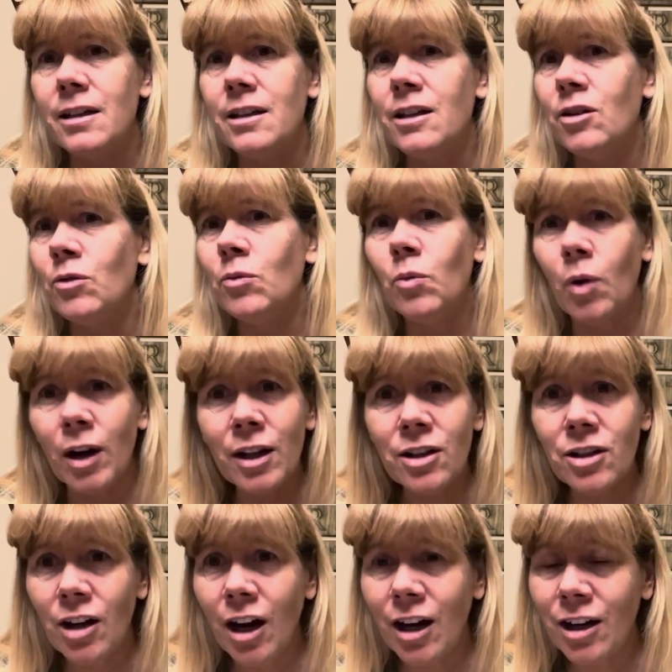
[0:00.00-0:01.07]
that didn't want to
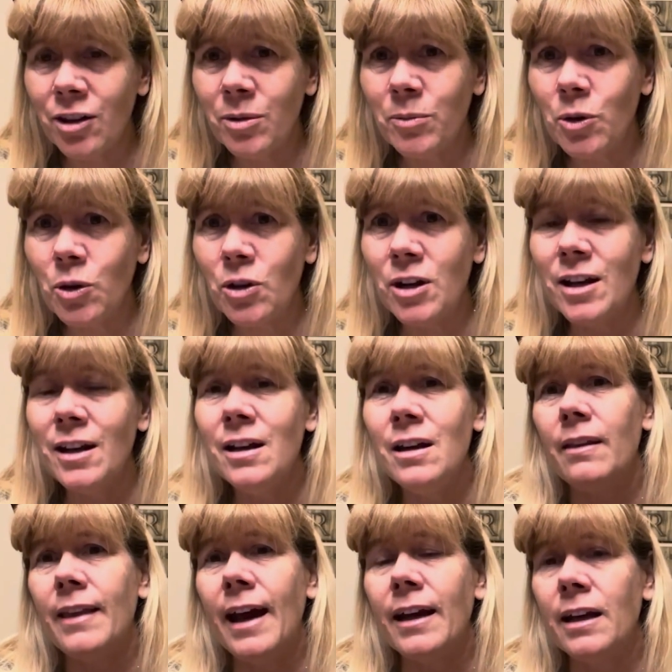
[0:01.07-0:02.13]
talk in the morning,
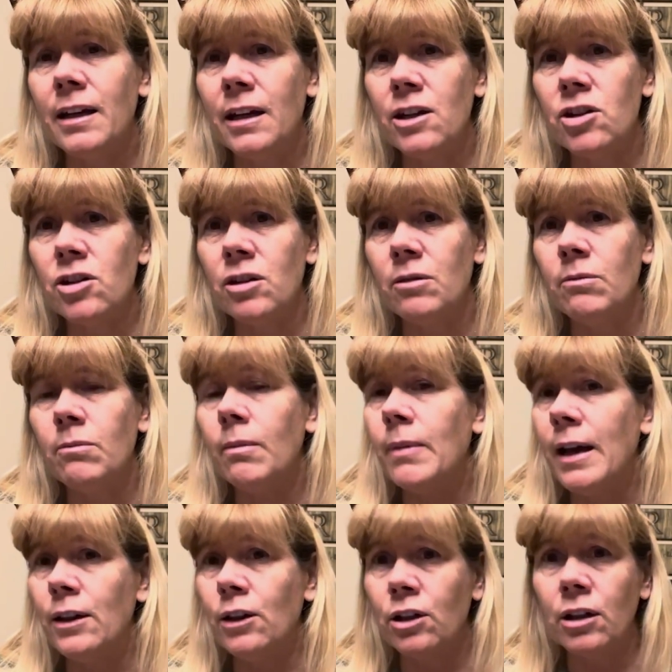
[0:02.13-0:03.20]
that connection
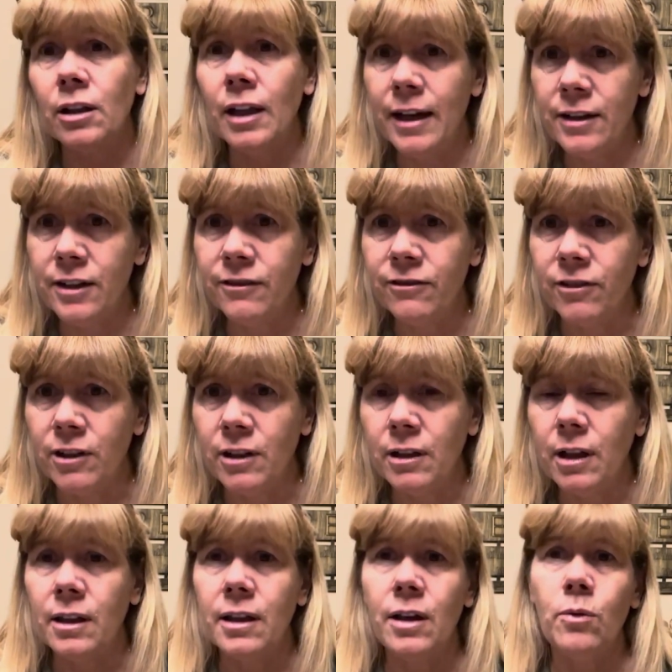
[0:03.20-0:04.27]
might look a lot different.
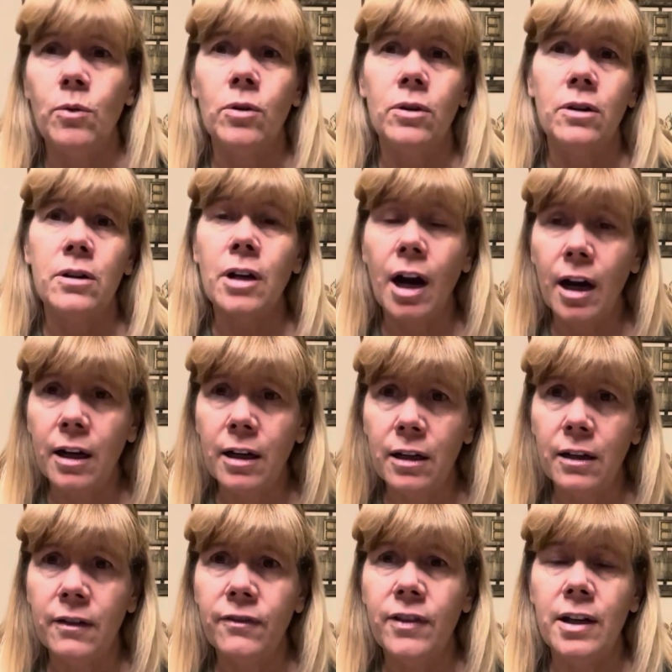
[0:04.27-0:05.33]
Like they weren't
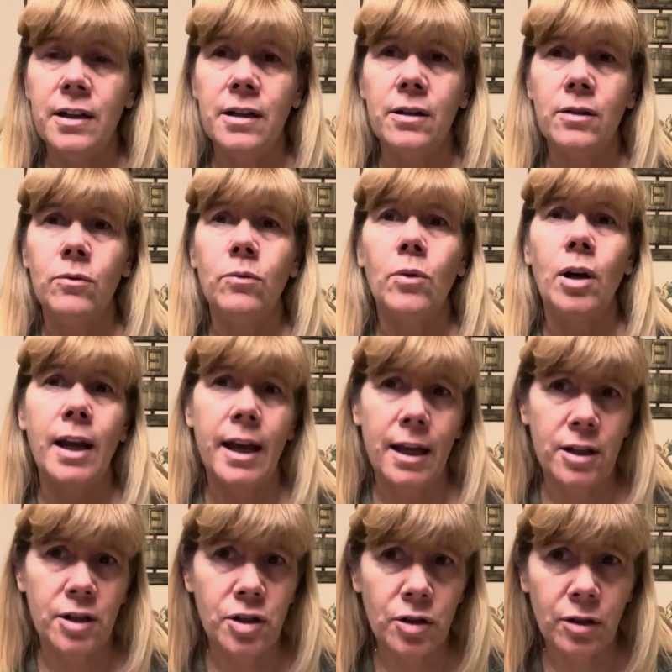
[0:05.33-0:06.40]
talkative, they didn't want to
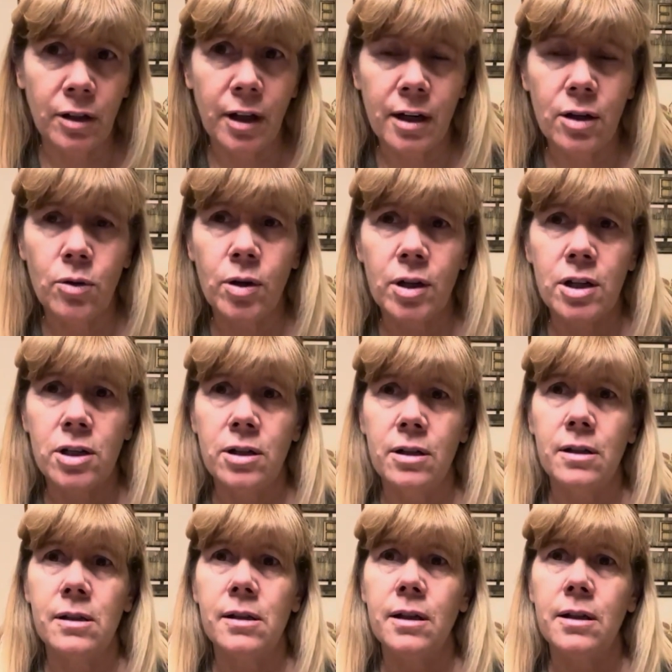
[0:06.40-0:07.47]
answer a lot of
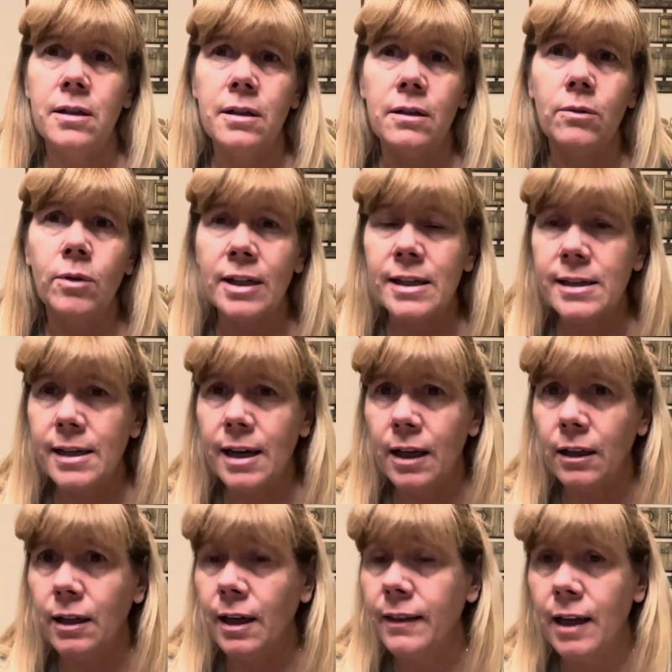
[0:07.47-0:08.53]
questions, they didn't want to say
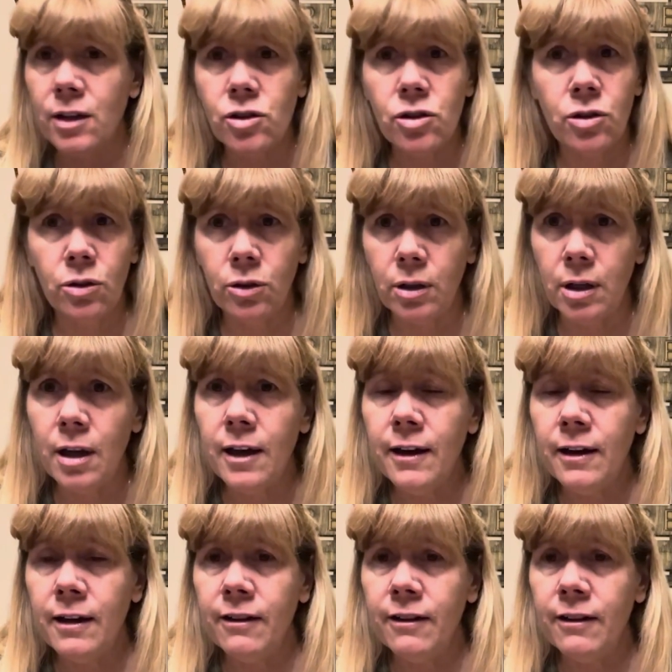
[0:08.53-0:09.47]
a lot, and that's totally